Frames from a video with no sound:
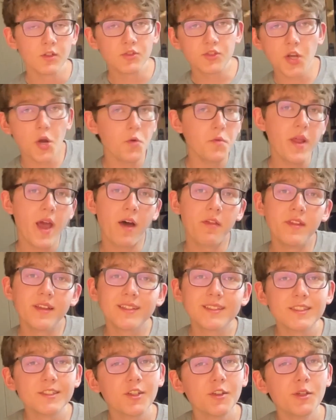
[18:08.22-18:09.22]
So now
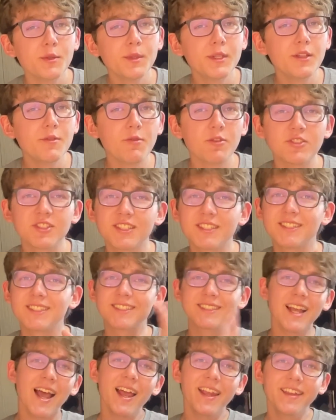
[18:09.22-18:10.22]
this is going to be the most
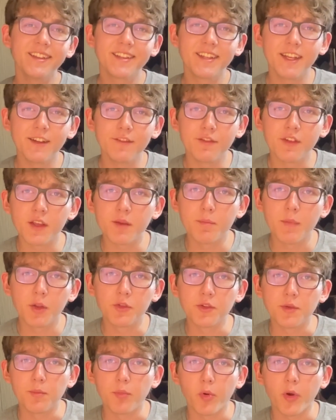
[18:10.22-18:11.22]
scientific
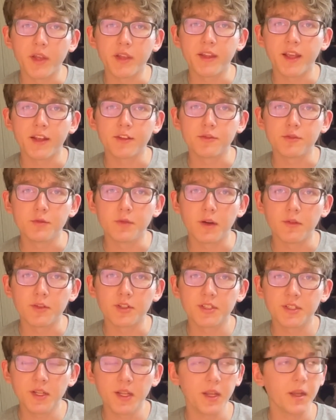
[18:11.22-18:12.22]
melting point test you've
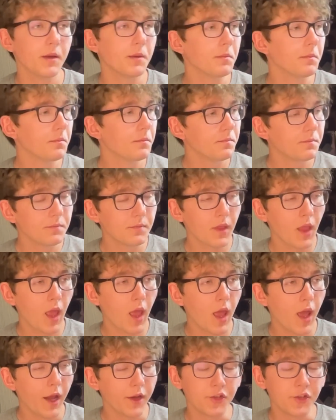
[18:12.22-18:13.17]
ever seen. I